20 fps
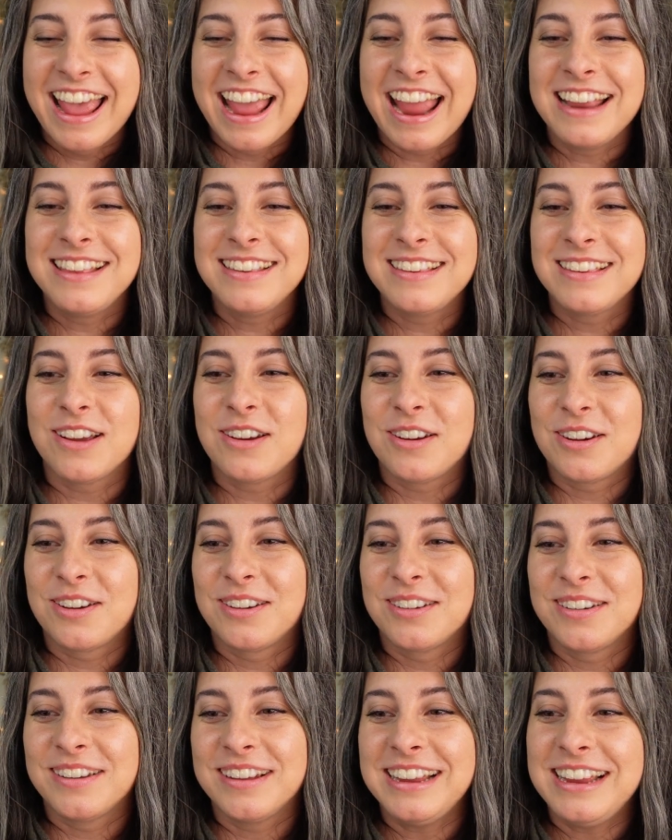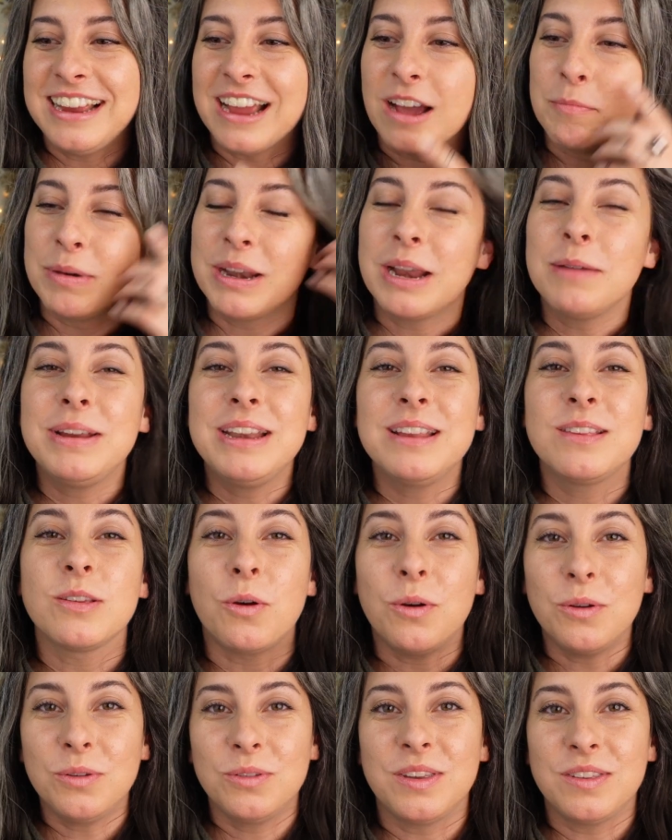And so, yeah, but I mean, it's
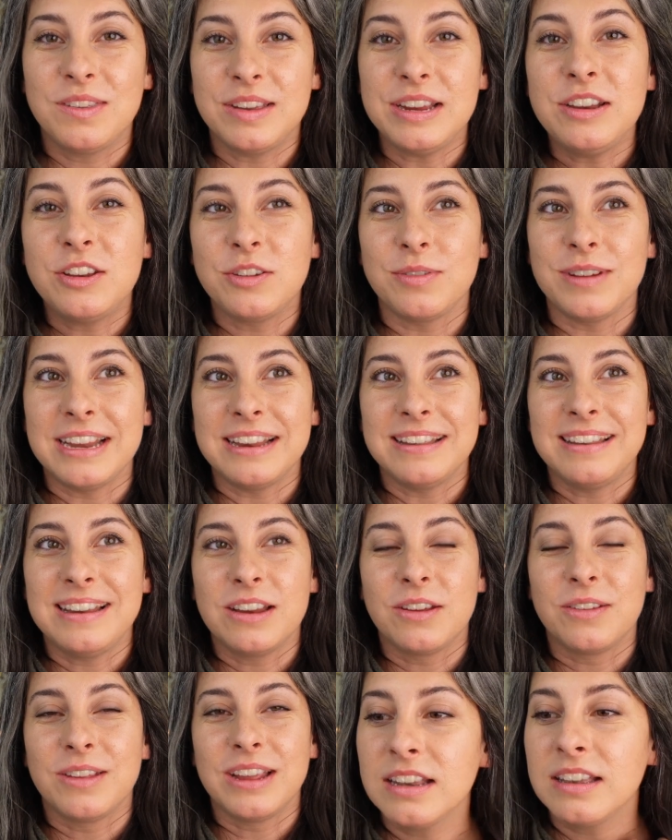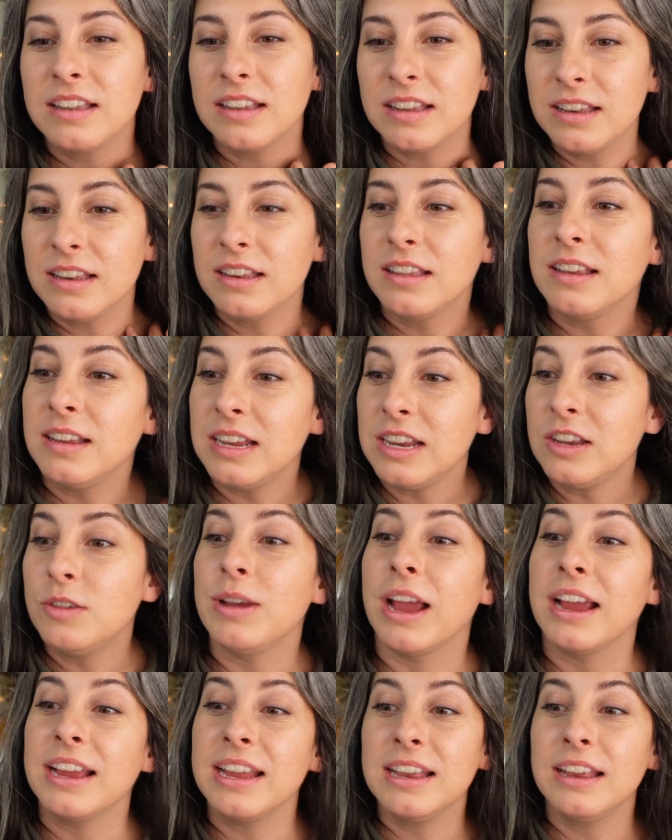all to teach me, to teach
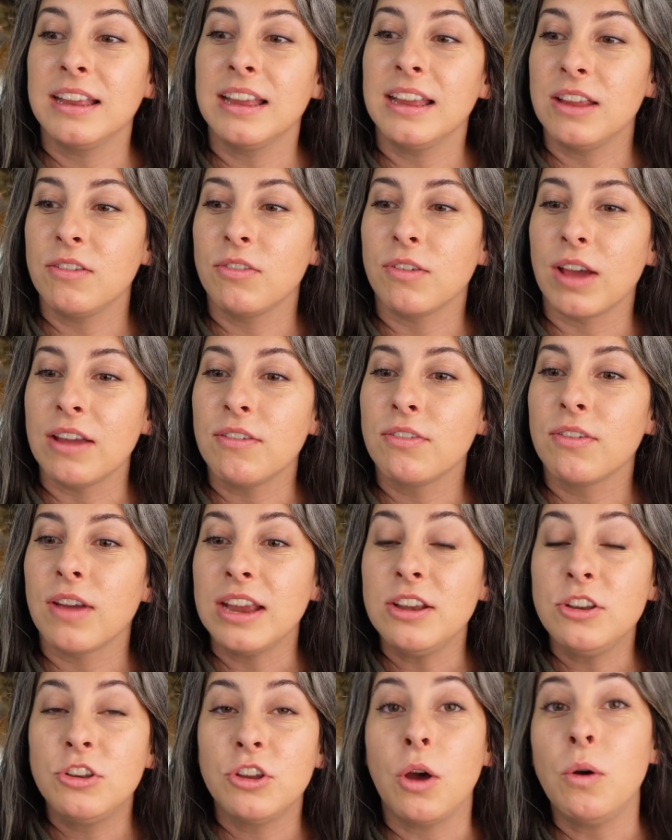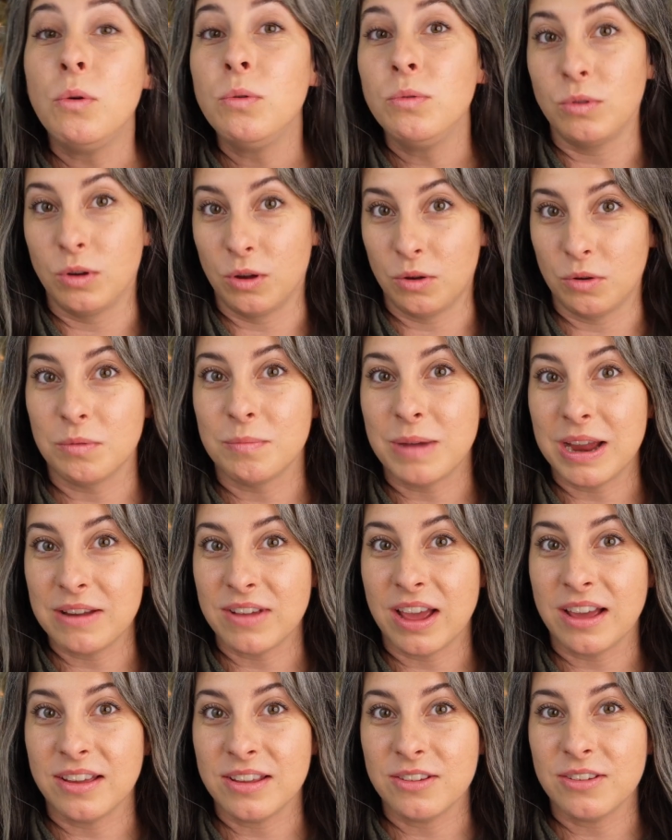me, I can, if I don't own my
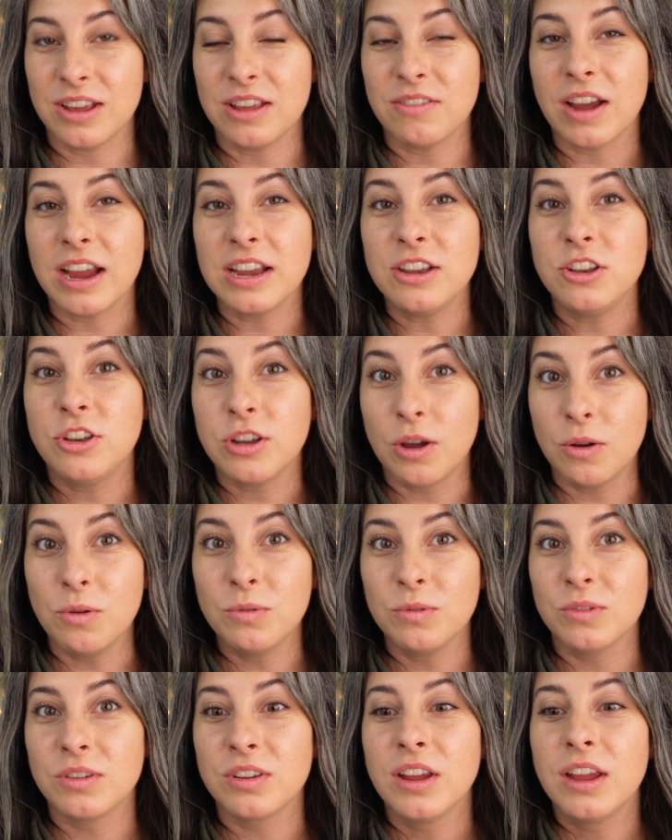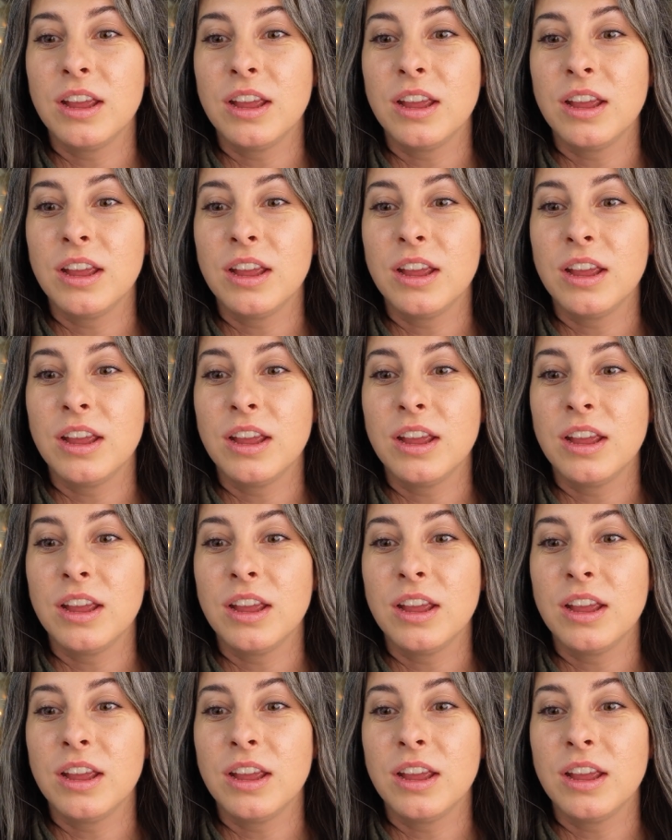value, if I don't